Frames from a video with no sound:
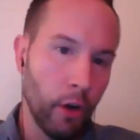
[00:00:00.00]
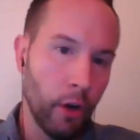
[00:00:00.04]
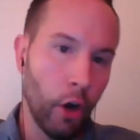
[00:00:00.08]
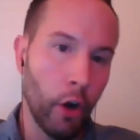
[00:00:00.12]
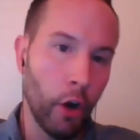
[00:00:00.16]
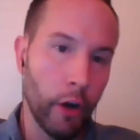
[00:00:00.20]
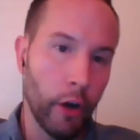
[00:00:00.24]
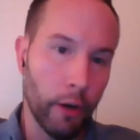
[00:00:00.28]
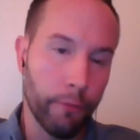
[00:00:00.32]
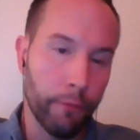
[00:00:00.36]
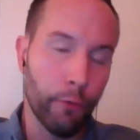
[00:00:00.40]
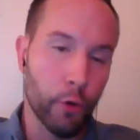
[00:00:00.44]

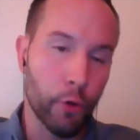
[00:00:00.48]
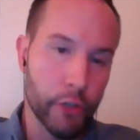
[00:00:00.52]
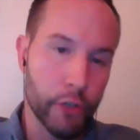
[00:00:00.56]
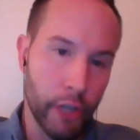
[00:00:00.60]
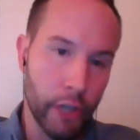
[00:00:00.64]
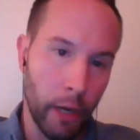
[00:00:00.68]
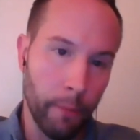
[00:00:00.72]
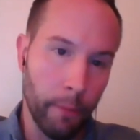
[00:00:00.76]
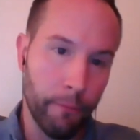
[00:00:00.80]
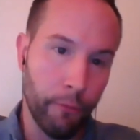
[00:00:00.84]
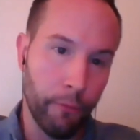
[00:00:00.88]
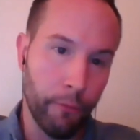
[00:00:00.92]
are on a first
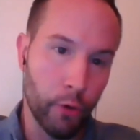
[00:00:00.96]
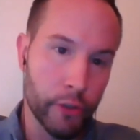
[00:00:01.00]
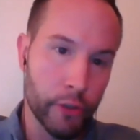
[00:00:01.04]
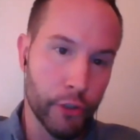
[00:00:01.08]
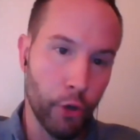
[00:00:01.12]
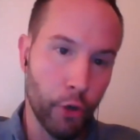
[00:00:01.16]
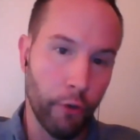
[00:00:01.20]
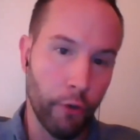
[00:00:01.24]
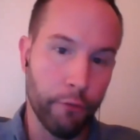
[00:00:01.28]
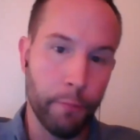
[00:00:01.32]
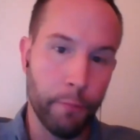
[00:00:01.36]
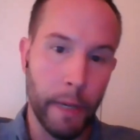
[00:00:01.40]
come, first
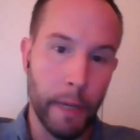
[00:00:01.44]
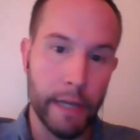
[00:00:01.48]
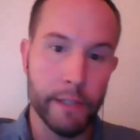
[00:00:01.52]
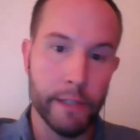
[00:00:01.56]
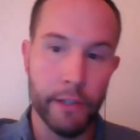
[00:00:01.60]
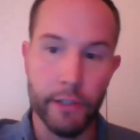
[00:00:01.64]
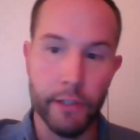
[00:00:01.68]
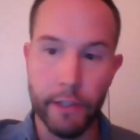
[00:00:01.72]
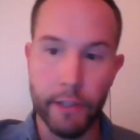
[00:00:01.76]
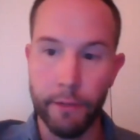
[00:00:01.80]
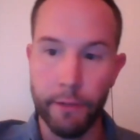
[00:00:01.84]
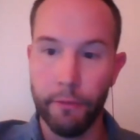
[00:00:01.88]
serve
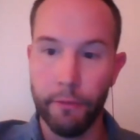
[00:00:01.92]
basis,